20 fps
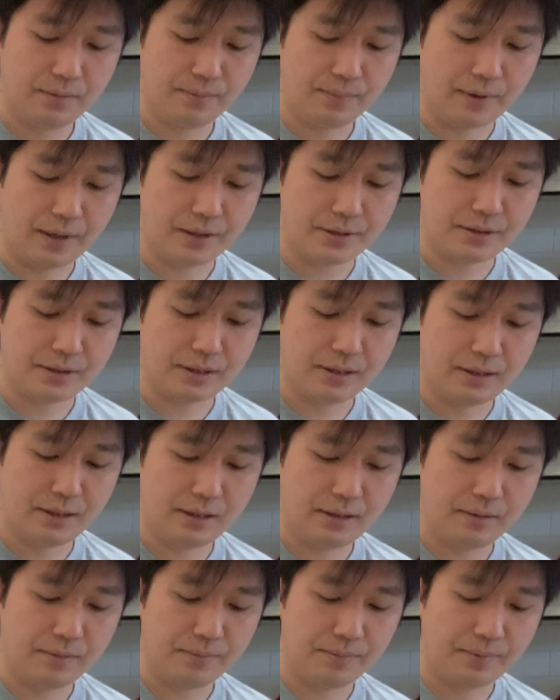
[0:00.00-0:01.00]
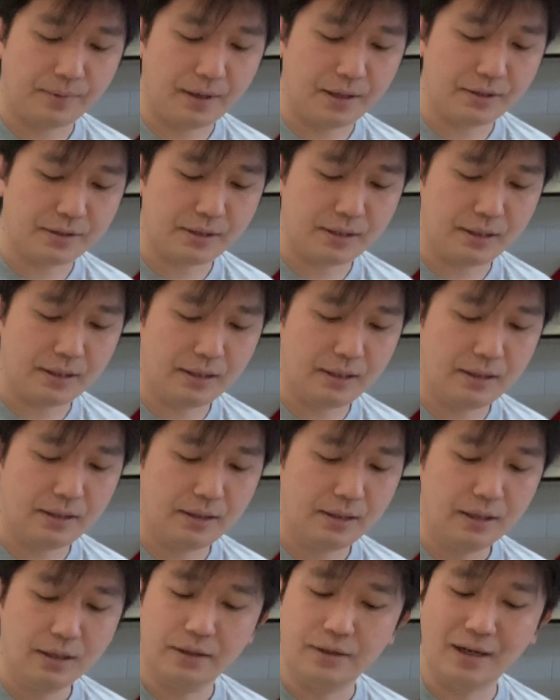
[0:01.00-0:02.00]
pressing it, pressing it.
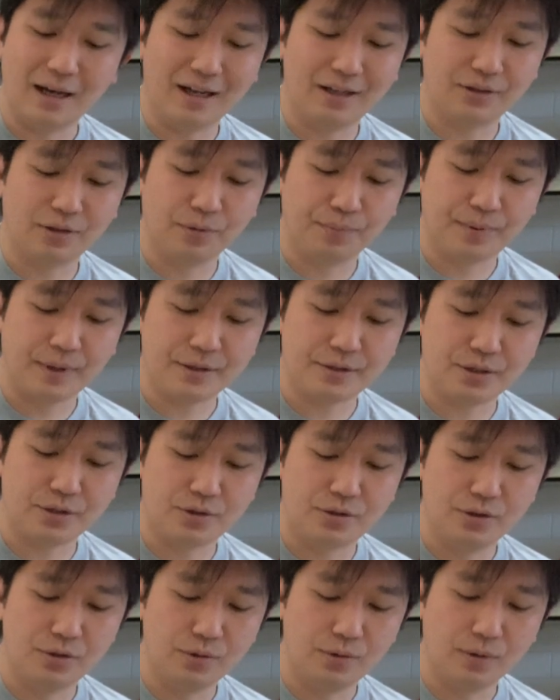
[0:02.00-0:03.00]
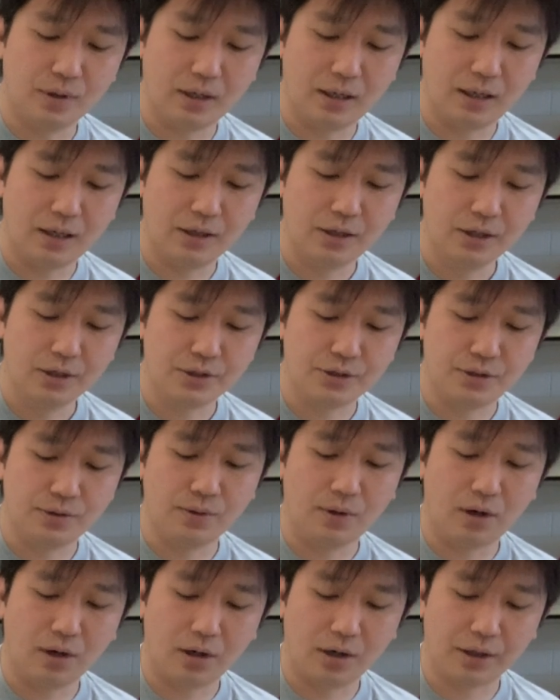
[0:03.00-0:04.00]
Don't press it too
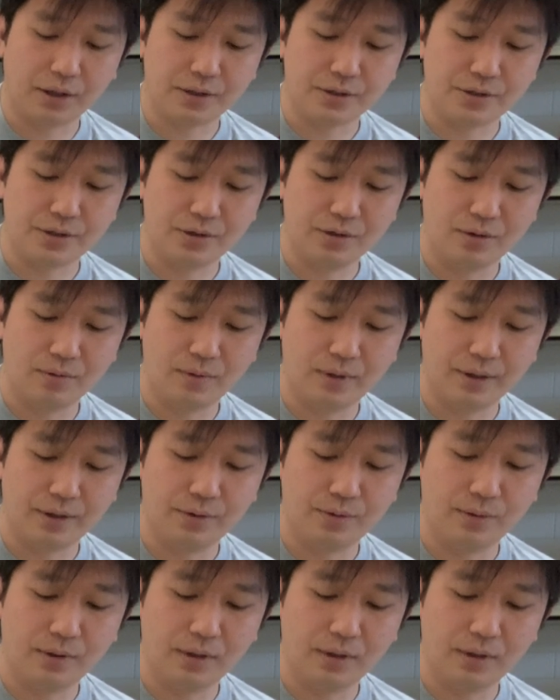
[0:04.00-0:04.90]
hard because you don't want